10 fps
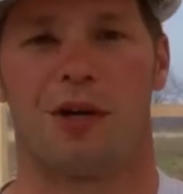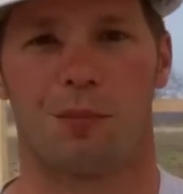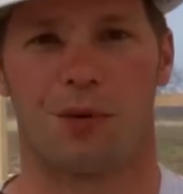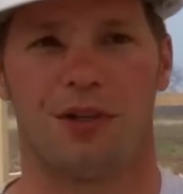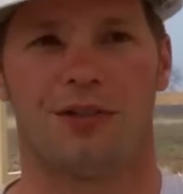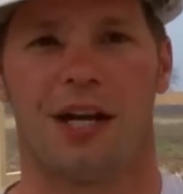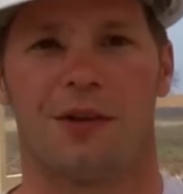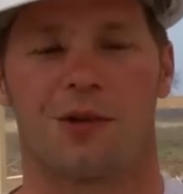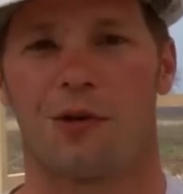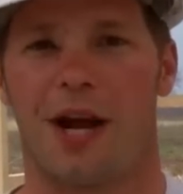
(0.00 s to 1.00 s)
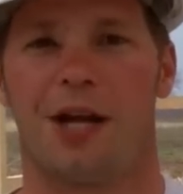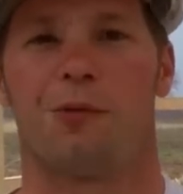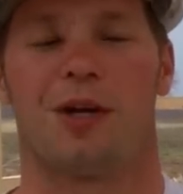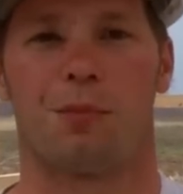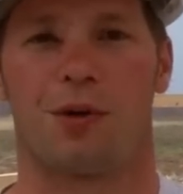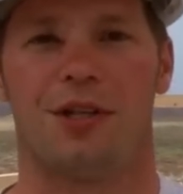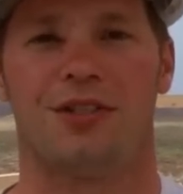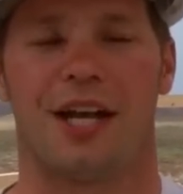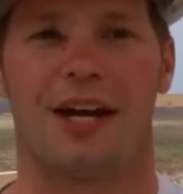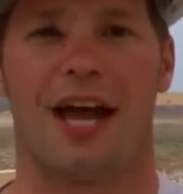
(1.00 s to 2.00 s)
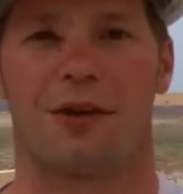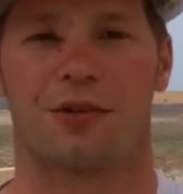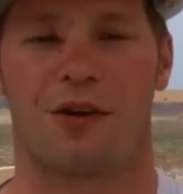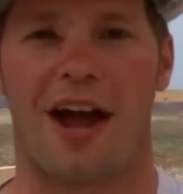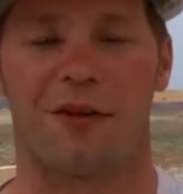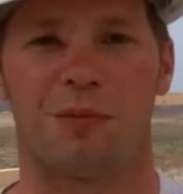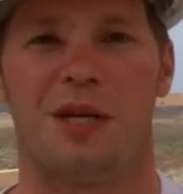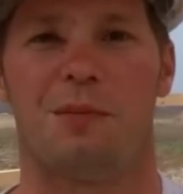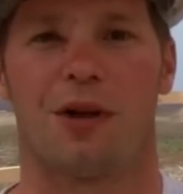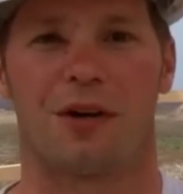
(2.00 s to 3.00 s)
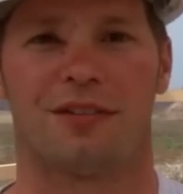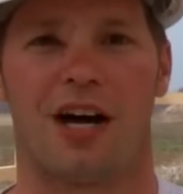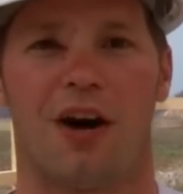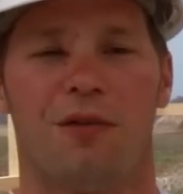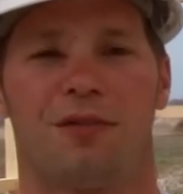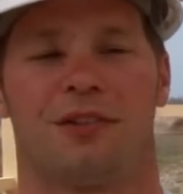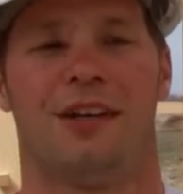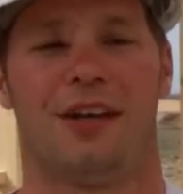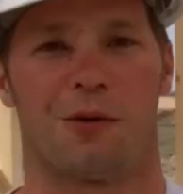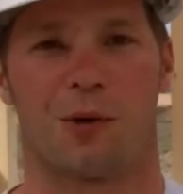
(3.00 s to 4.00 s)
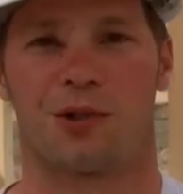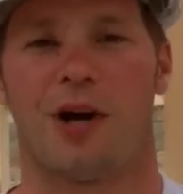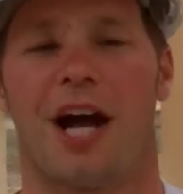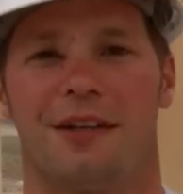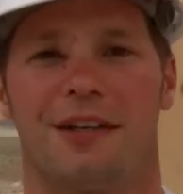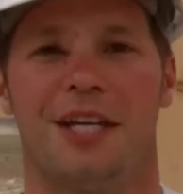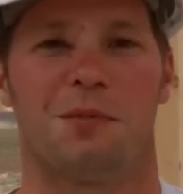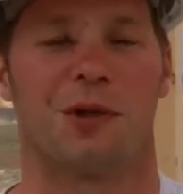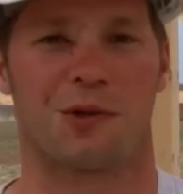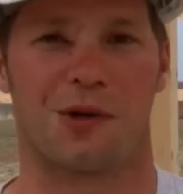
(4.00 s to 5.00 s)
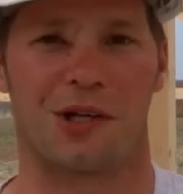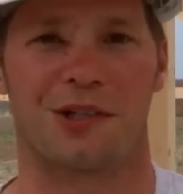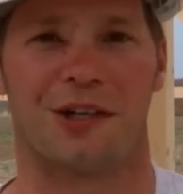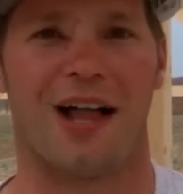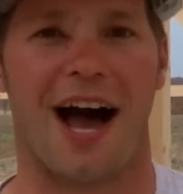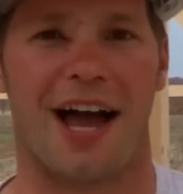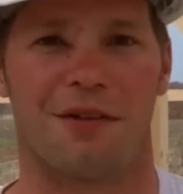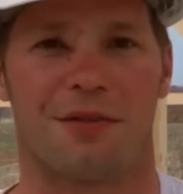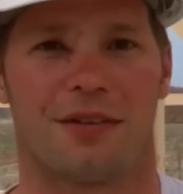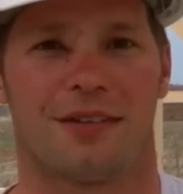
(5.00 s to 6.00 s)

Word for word: We appreciate the trade. We appreciate it as craftspeople ourselves, and we're trying to keep the tradition alive.